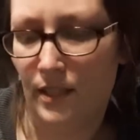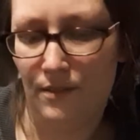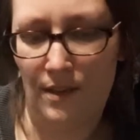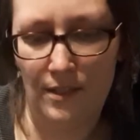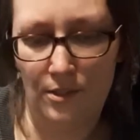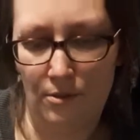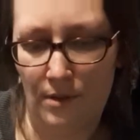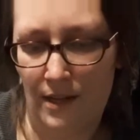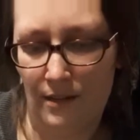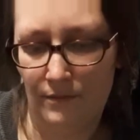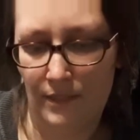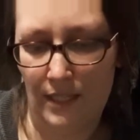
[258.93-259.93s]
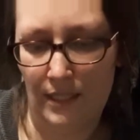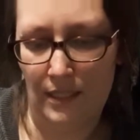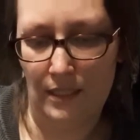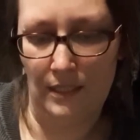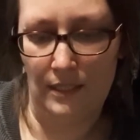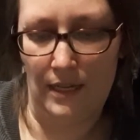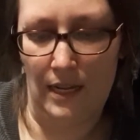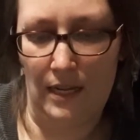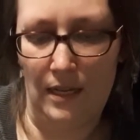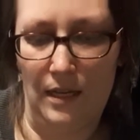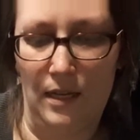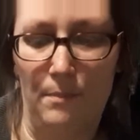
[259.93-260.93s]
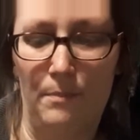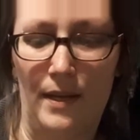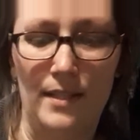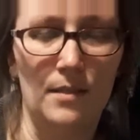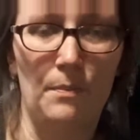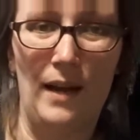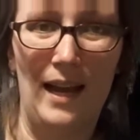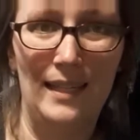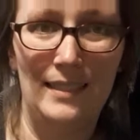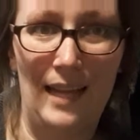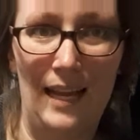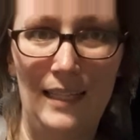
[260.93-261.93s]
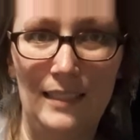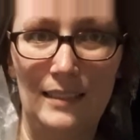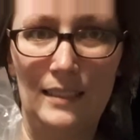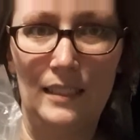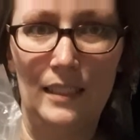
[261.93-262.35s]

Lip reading: They do have like a best by date